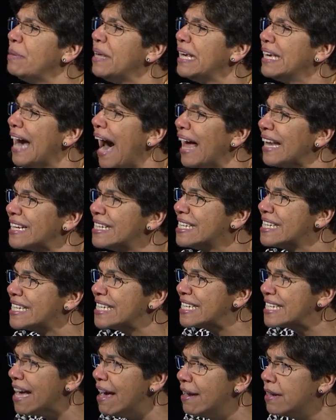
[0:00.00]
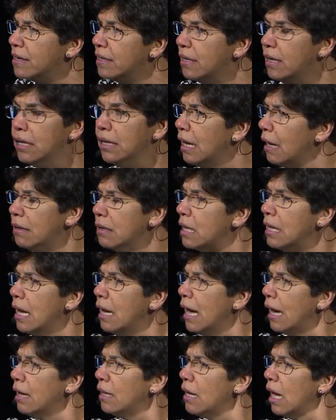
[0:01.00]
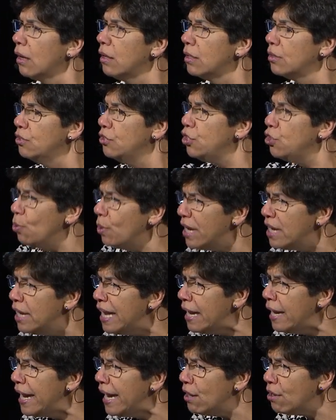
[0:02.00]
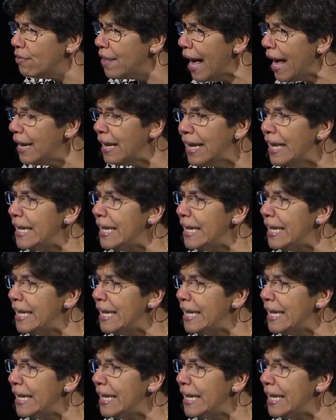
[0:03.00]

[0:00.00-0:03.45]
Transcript: begotten Son. Do you hear that?